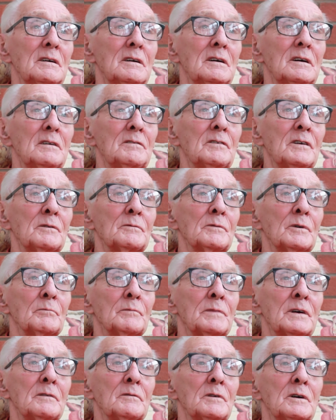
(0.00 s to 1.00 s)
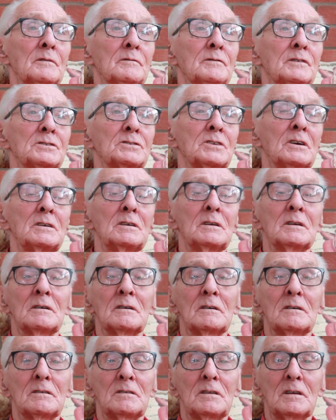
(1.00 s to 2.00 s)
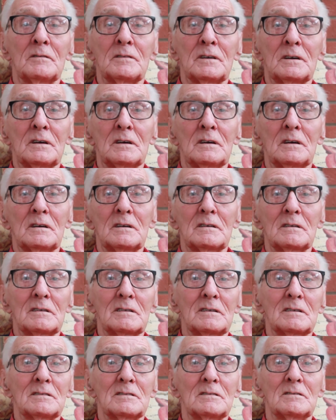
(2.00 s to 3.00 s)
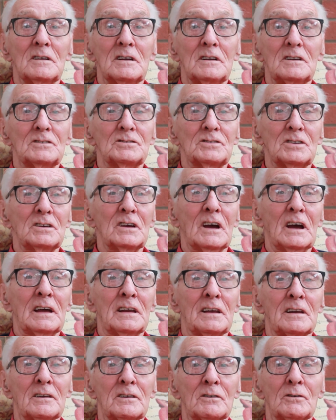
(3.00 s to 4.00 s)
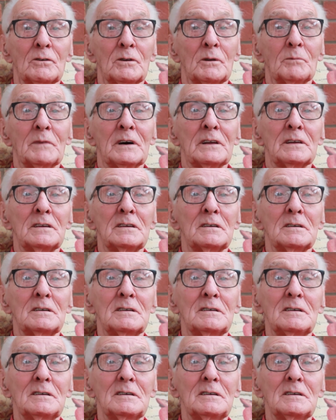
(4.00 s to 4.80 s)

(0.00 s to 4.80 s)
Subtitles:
if it weren't for Jean, I'd never. And she handled all the money.